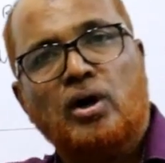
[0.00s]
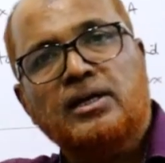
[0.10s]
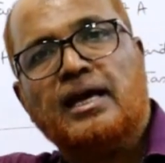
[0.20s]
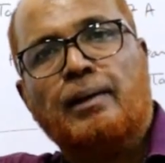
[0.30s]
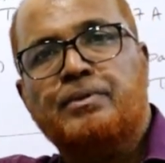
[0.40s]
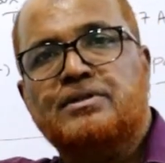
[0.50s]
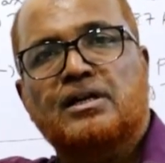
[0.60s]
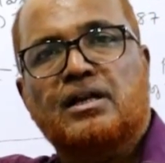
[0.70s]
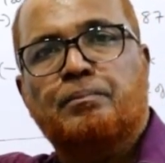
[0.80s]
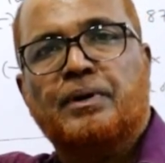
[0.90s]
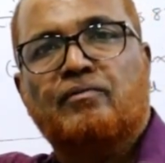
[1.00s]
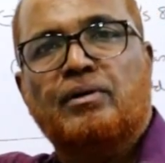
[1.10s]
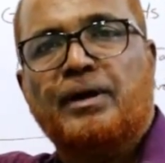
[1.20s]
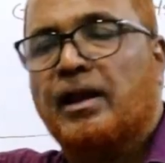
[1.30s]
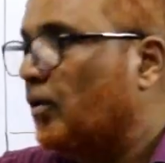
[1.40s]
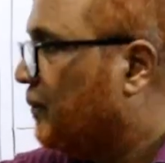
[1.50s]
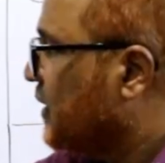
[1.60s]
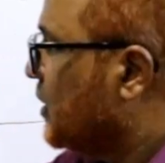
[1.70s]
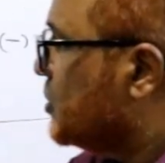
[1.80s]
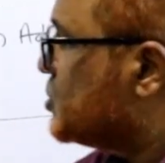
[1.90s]
on capital repair will be allowed.
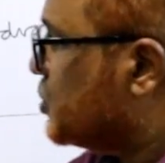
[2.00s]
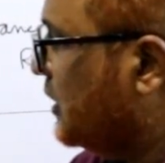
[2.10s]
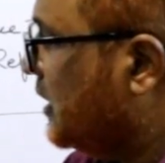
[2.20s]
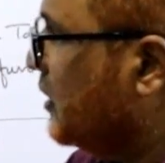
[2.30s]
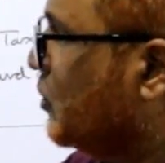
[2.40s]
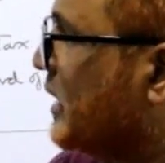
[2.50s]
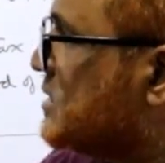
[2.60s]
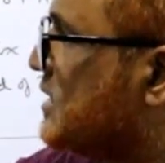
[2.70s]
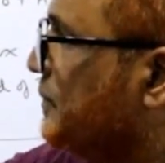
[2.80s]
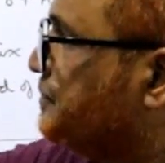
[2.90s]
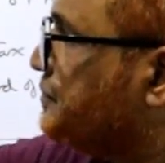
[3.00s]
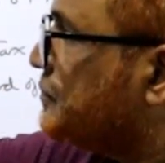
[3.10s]
So here you can see